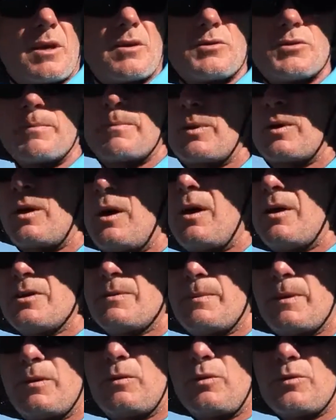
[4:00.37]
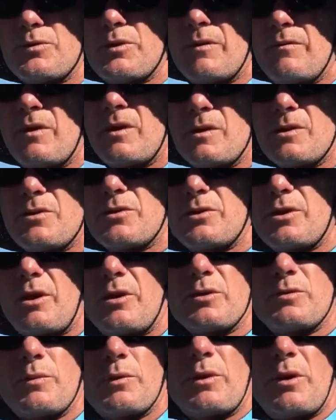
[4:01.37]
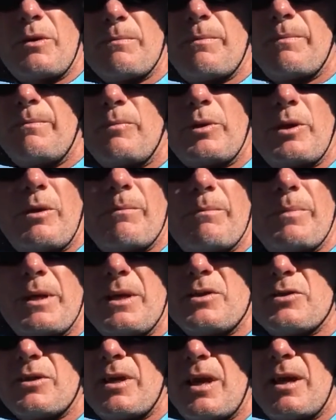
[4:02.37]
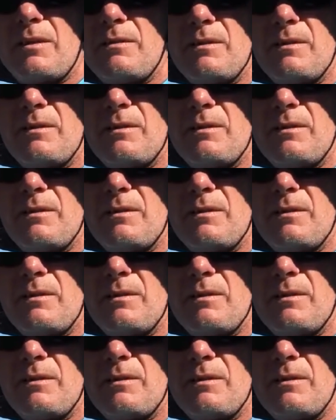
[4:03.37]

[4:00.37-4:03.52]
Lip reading: surprised, but also very stoked when I beached that.